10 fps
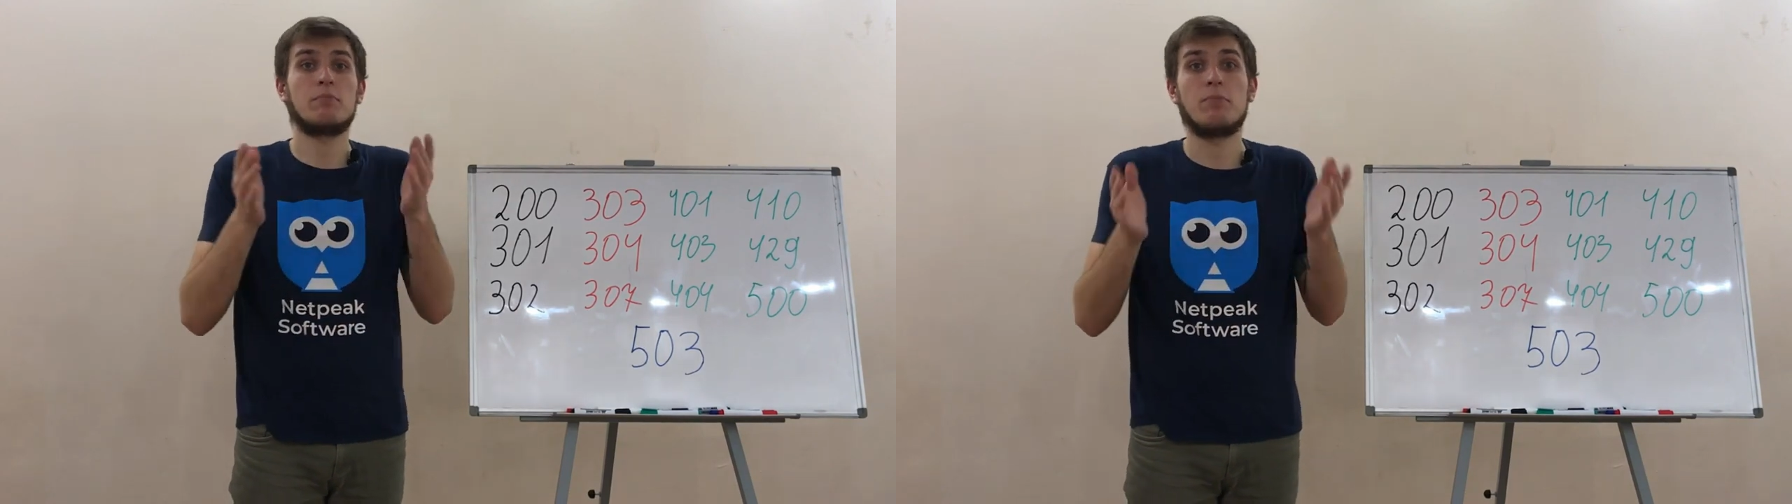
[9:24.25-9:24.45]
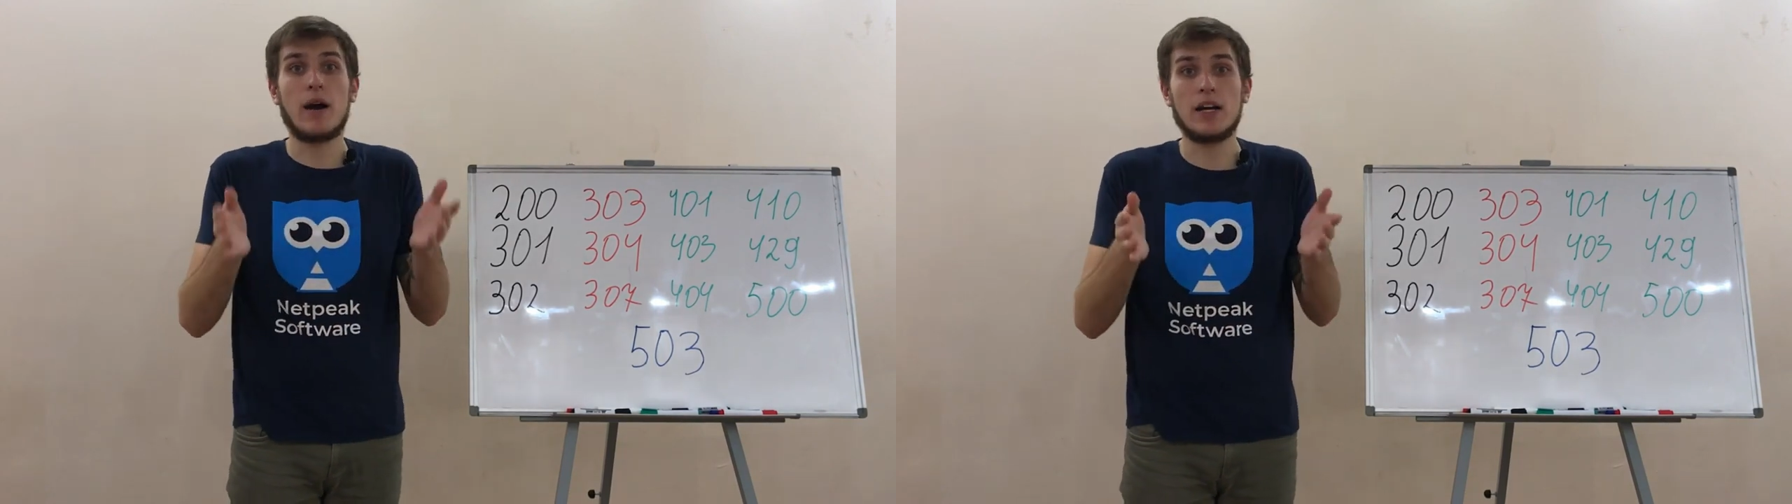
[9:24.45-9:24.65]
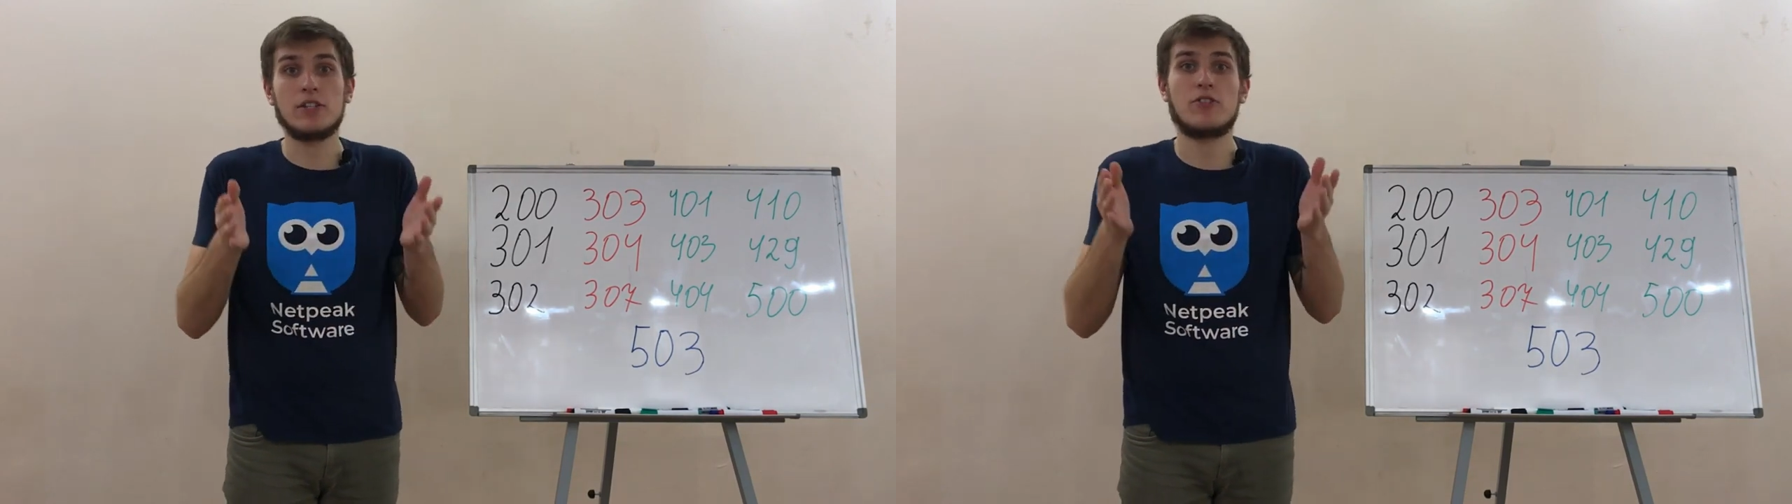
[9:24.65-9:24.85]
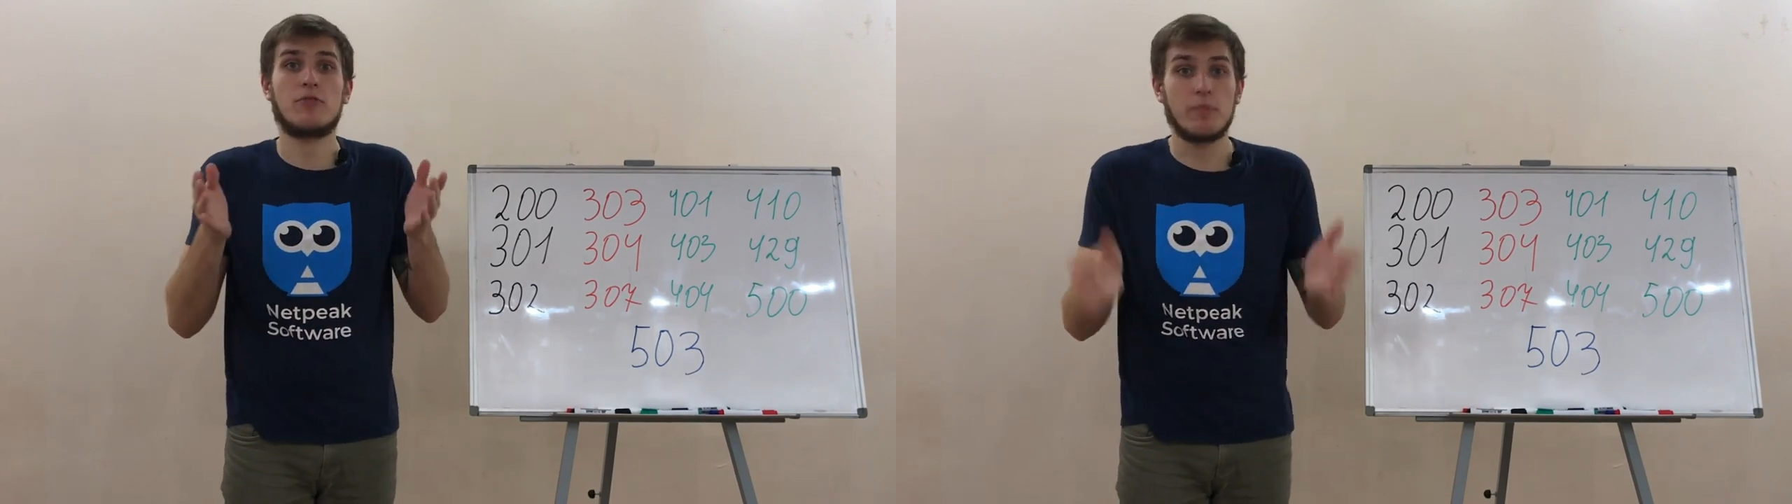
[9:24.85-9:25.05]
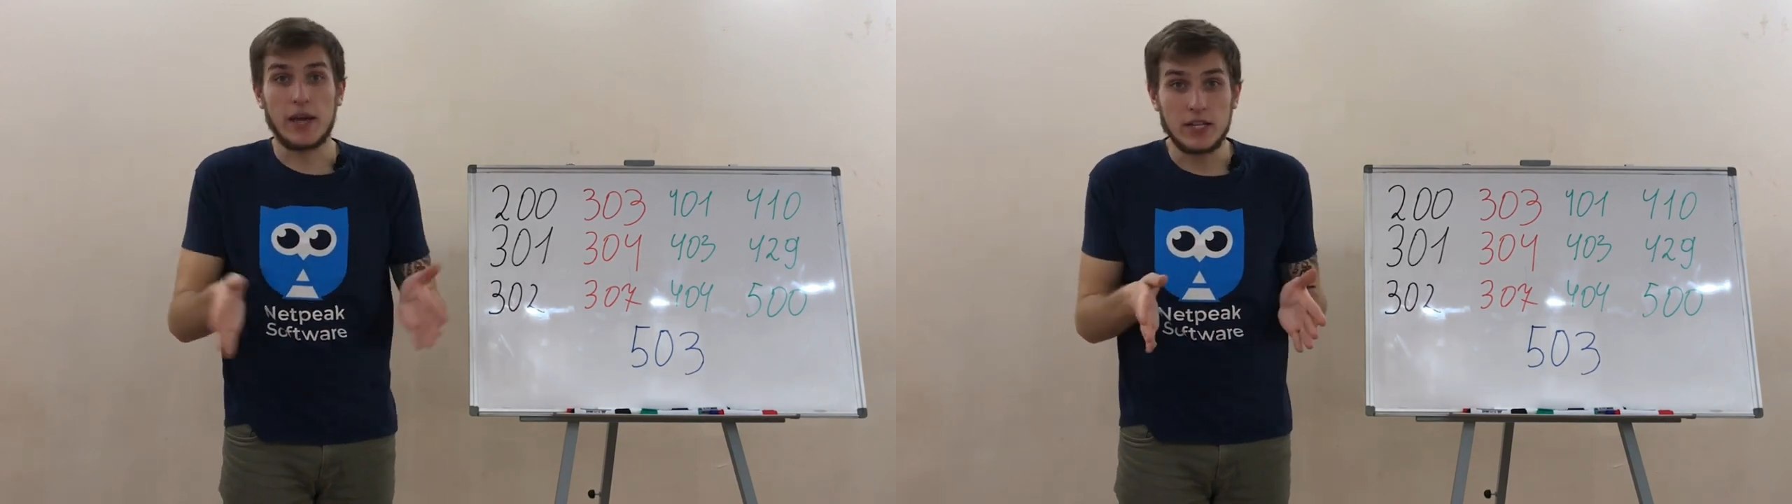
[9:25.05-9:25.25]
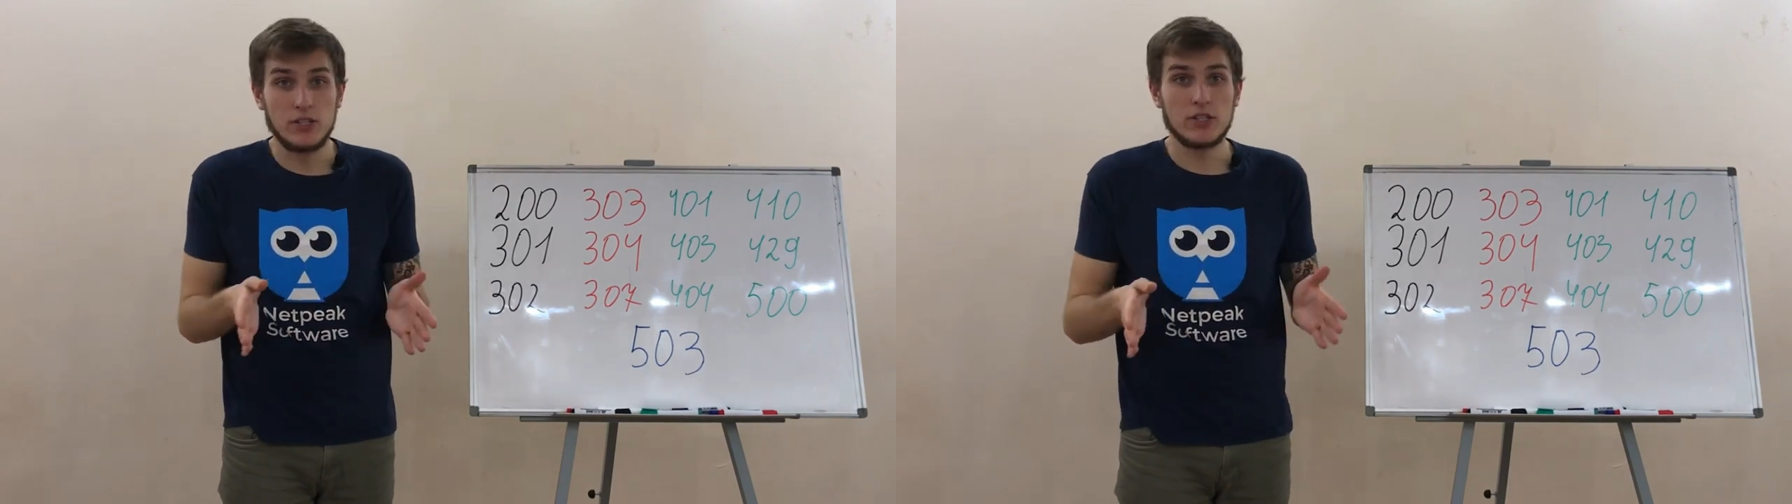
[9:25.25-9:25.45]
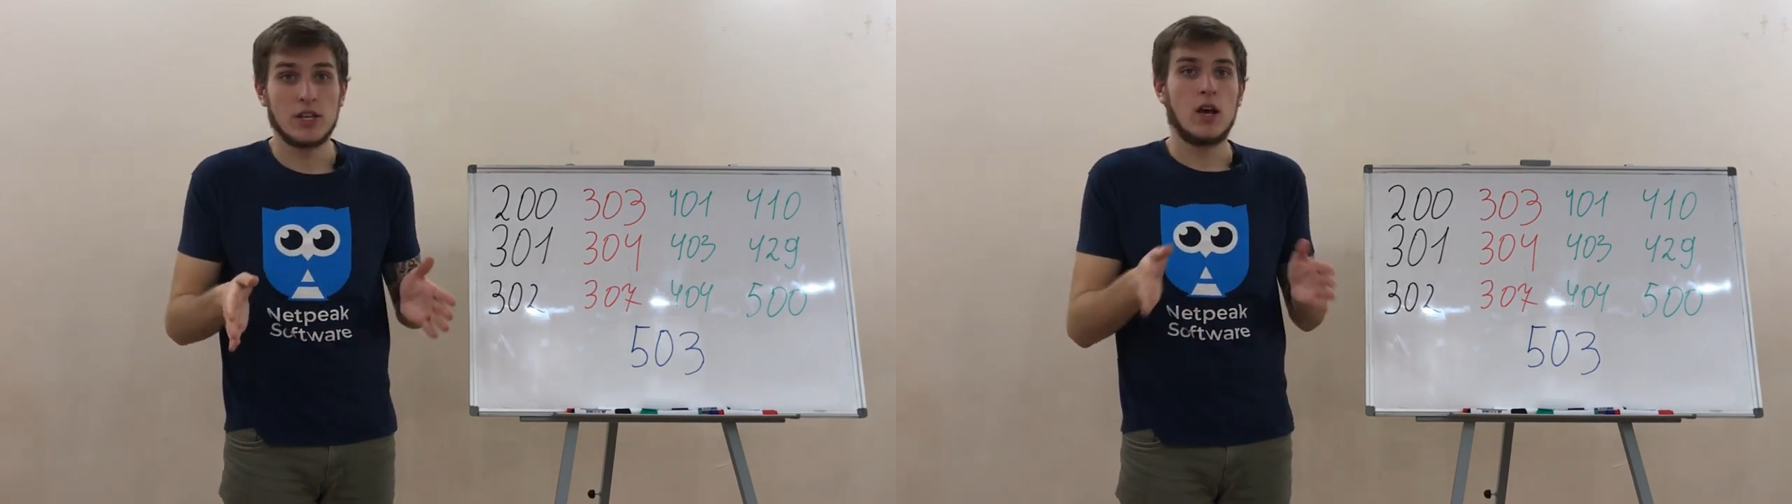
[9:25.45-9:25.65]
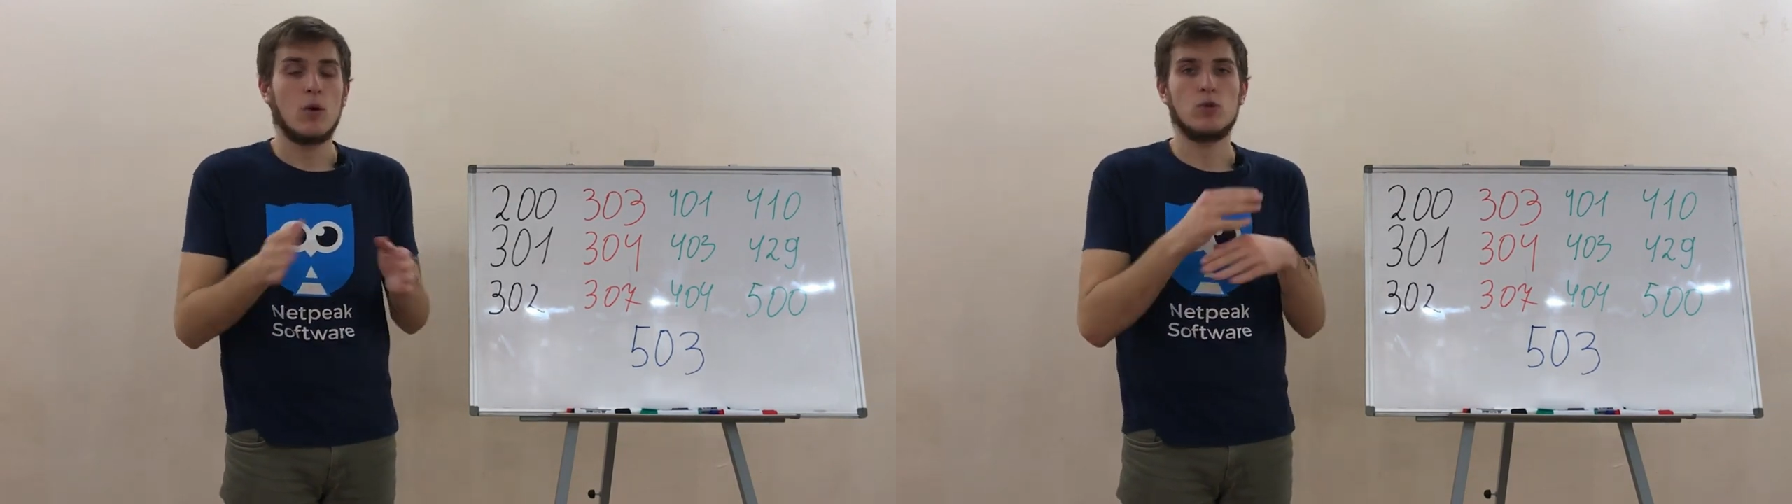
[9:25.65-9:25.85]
a bunch of pages